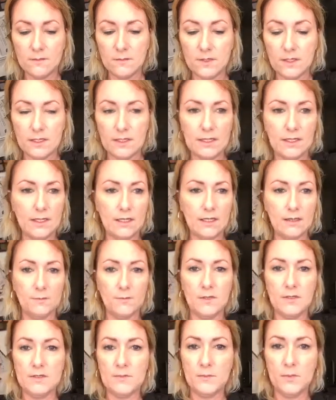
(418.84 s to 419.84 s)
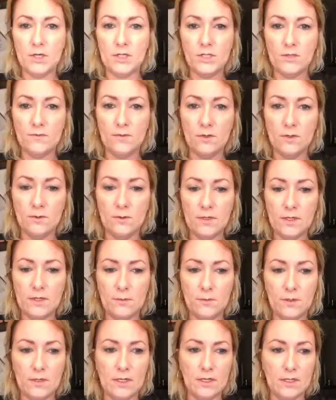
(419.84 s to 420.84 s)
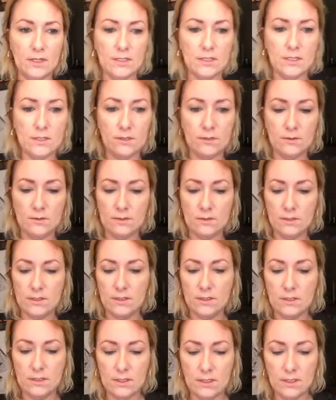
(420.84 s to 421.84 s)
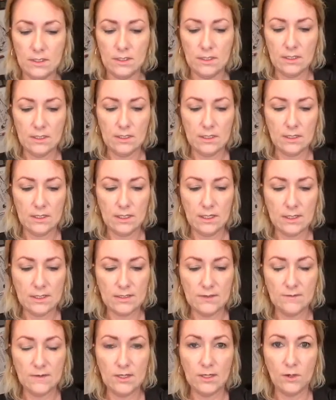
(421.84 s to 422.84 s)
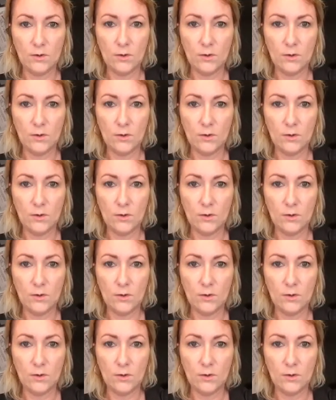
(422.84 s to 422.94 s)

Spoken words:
Cleaning up this brush real quick, we're going to do the next video